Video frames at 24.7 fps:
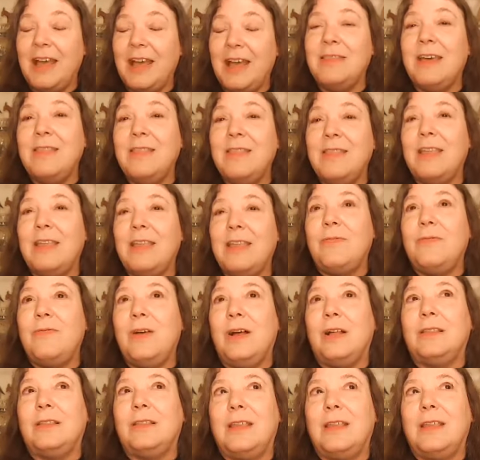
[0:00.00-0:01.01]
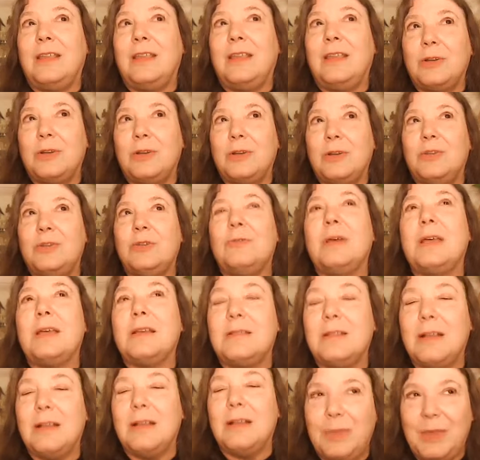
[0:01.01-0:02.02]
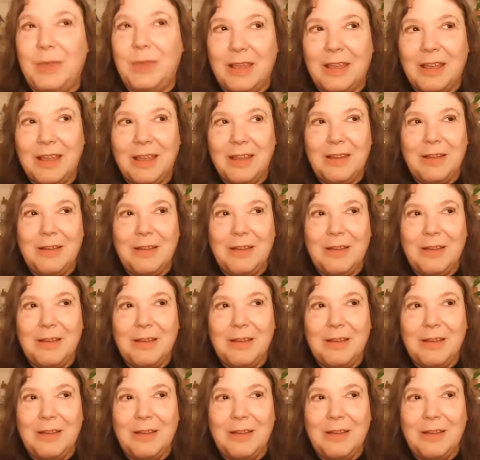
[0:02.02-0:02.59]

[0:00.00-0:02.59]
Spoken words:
and then they felt they were doing something